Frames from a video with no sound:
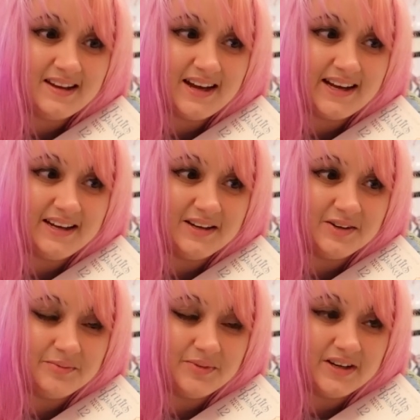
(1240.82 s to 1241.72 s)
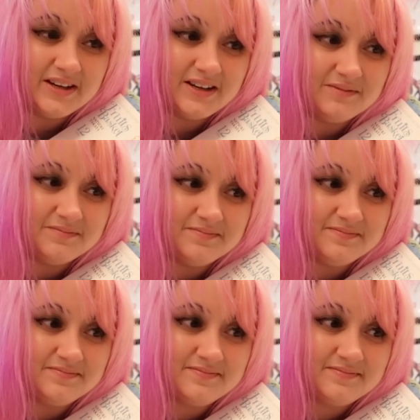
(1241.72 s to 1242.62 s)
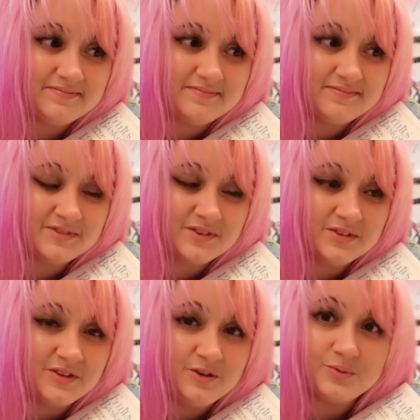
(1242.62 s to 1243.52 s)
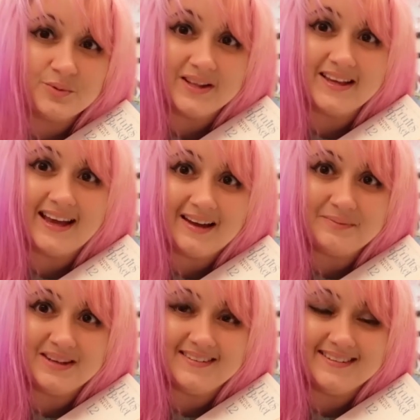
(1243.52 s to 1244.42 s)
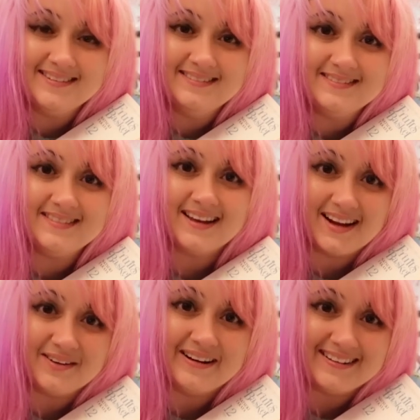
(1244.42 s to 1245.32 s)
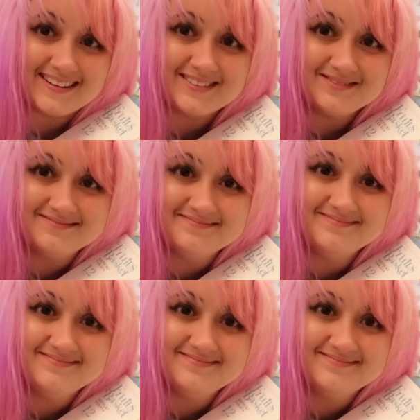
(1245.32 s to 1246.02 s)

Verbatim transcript: I am um, really happy that I read it.